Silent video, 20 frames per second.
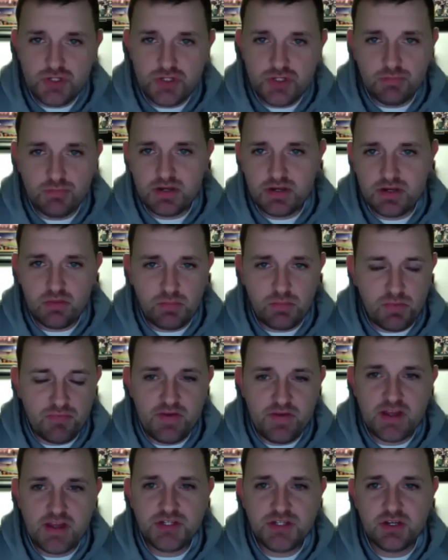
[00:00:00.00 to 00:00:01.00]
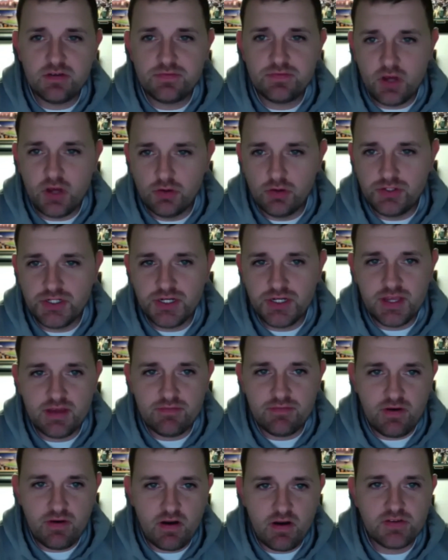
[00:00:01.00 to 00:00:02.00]
into the profession of coaching at
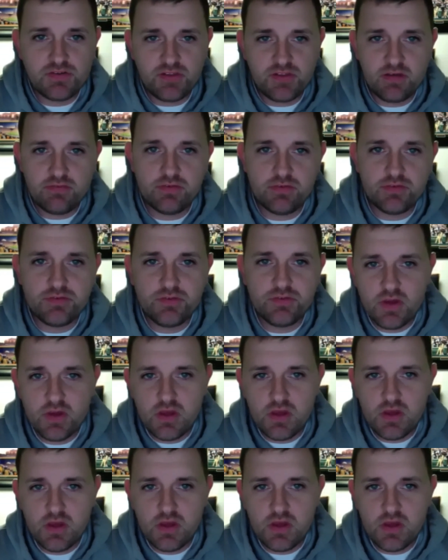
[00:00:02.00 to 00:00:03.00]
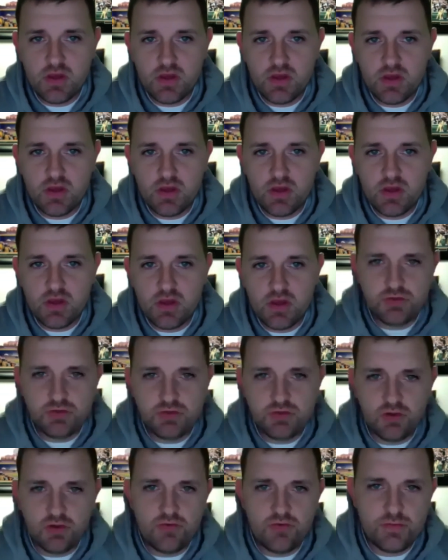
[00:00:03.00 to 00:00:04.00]
various levels. What did you learn
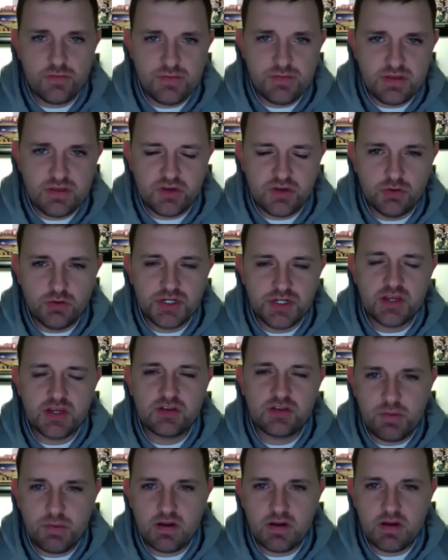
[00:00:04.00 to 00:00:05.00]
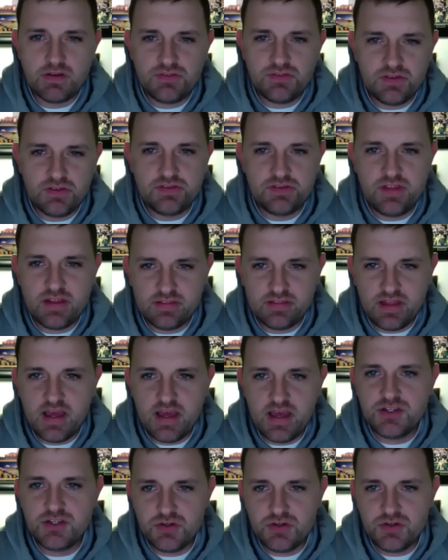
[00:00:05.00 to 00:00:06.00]
from these coaching experiences that
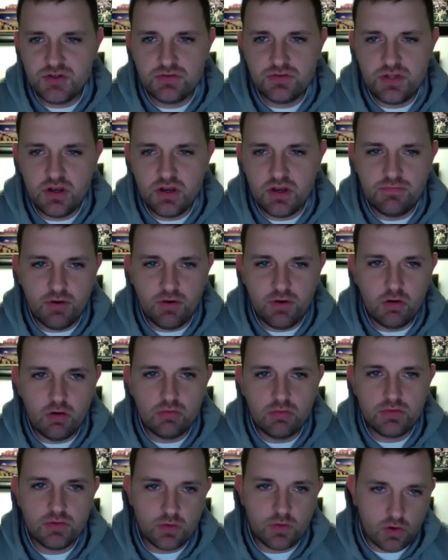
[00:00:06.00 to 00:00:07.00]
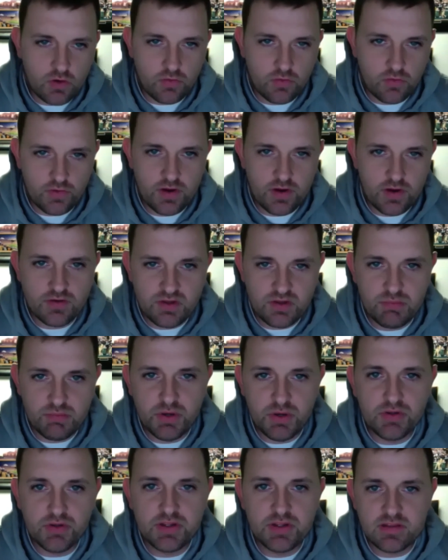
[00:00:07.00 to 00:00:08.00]
led you to devote your career to
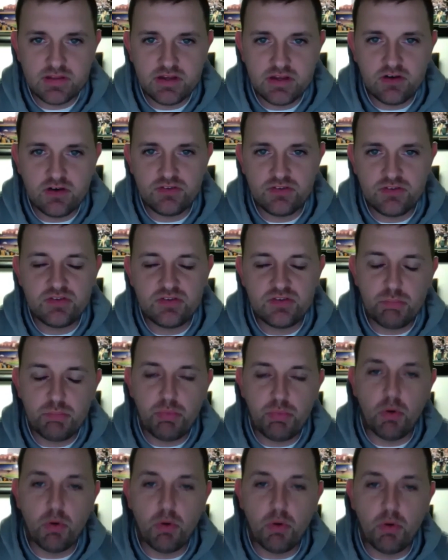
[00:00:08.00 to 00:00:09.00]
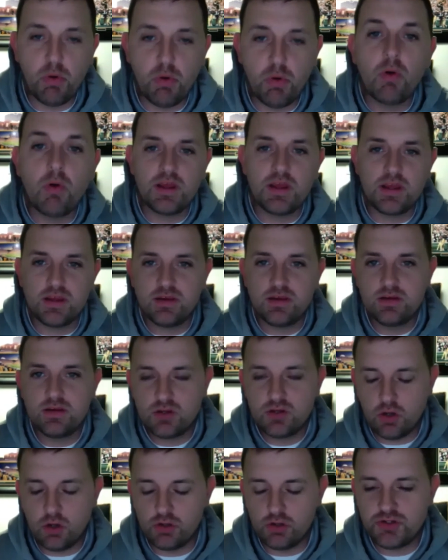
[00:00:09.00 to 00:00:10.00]
building leaders and supporting
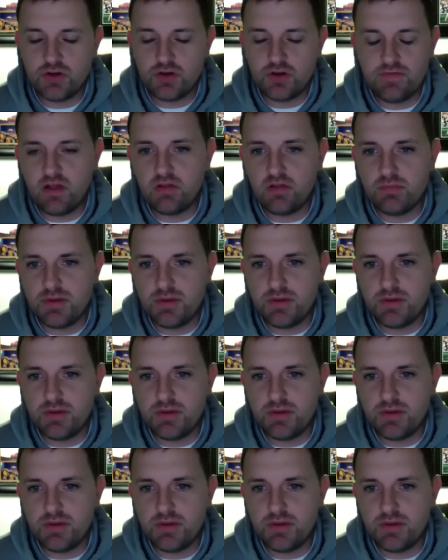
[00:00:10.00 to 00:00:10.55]
culture development?